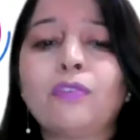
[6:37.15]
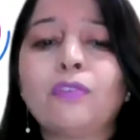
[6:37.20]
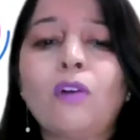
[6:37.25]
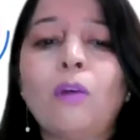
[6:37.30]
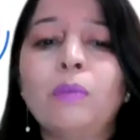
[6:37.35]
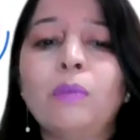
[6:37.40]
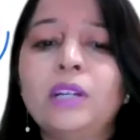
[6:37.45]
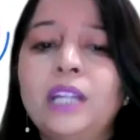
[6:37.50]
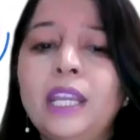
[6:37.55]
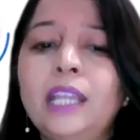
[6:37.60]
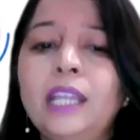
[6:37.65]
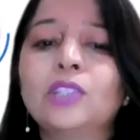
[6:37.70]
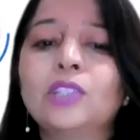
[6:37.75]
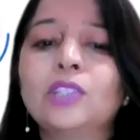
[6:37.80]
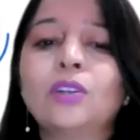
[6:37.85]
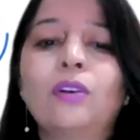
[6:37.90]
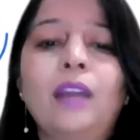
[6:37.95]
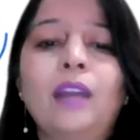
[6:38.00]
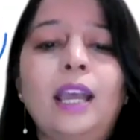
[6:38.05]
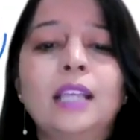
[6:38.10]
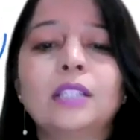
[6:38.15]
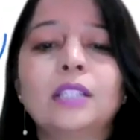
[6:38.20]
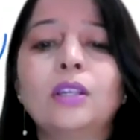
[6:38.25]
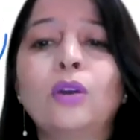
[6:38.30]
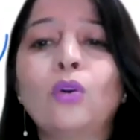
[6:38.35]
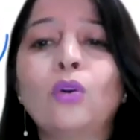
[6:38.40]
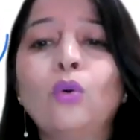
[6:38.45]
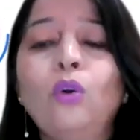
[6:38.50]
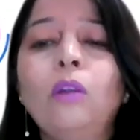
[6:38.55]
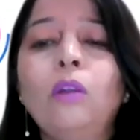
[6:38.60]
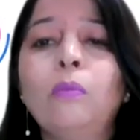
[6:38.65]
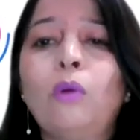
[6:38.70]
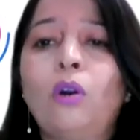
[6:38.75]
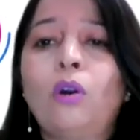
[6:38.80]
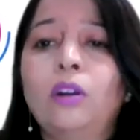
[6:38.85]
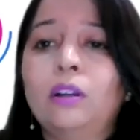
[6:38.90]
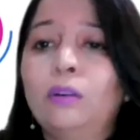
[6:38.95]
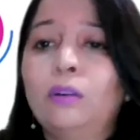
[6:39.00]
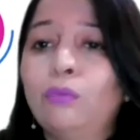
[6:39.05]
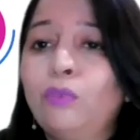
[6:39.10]
from a teacher as a role
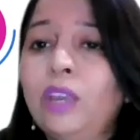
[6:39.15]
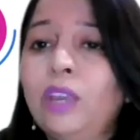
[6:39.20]
model.